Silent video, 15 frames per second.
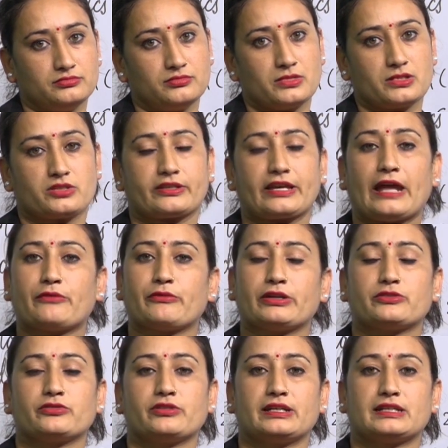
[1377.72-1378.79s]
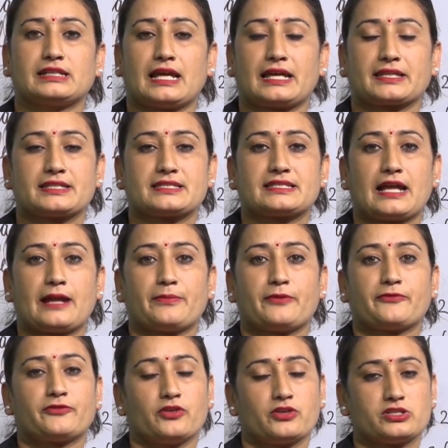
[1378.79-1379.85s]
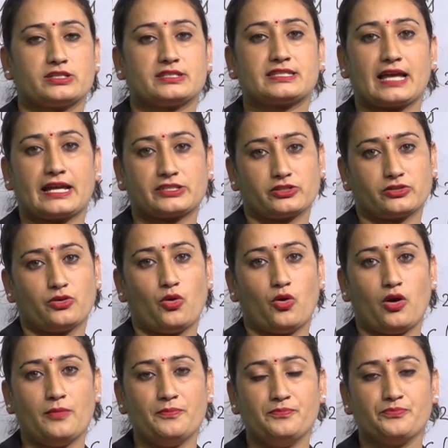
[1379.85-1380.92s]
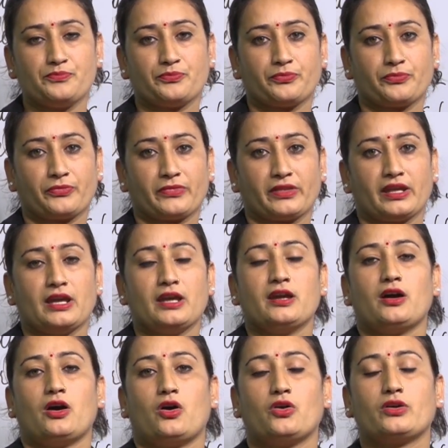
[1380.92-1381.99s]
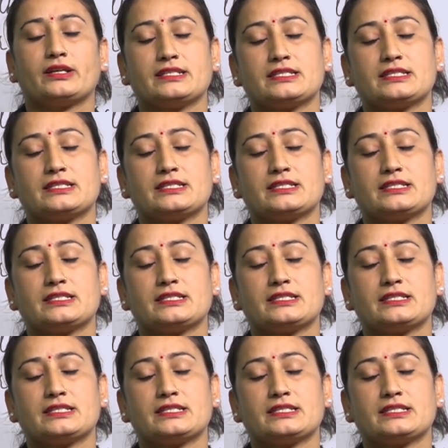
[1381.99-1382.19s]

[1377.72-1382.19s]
So, can we do it like this type of questions at your home? Okay,